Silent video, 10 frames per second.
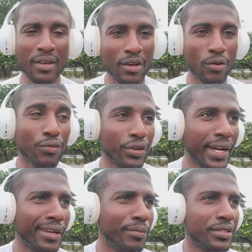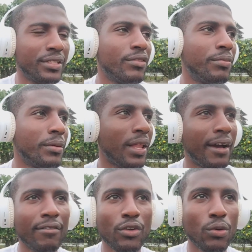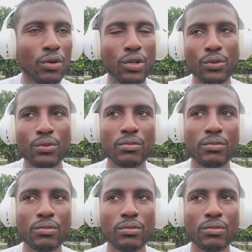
Over 90% of people have no clue